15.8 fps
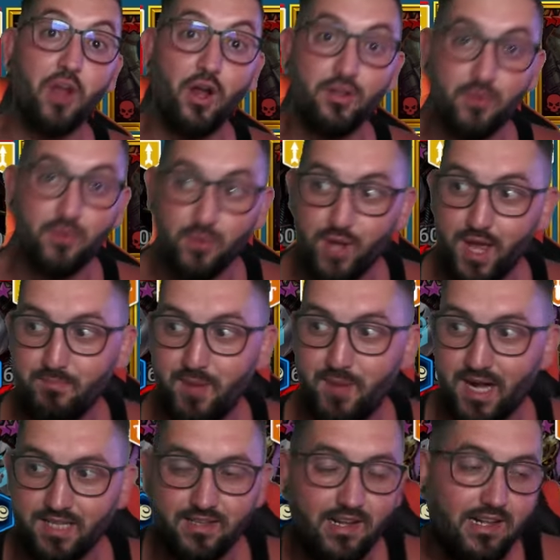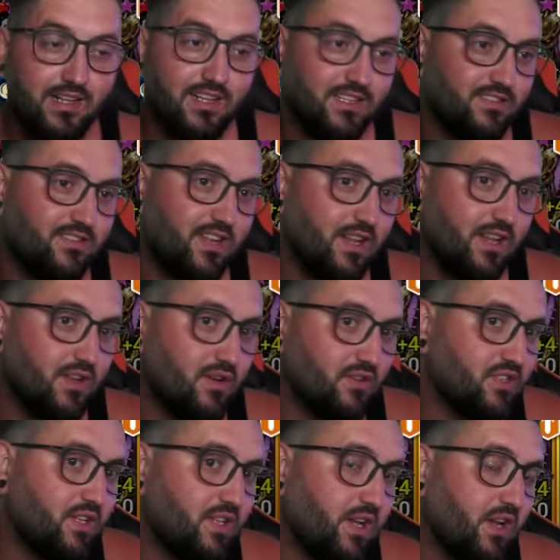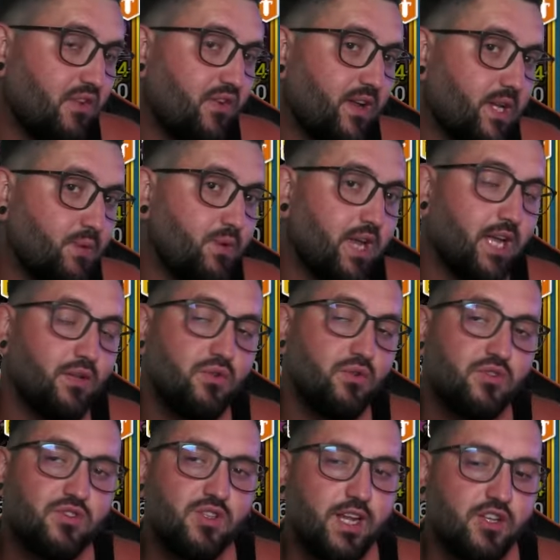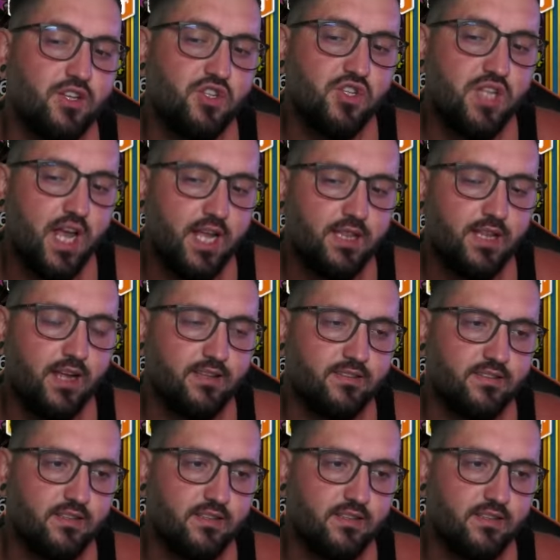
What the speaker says: not, okay? But still, considering the fact that we can do stage 10, that's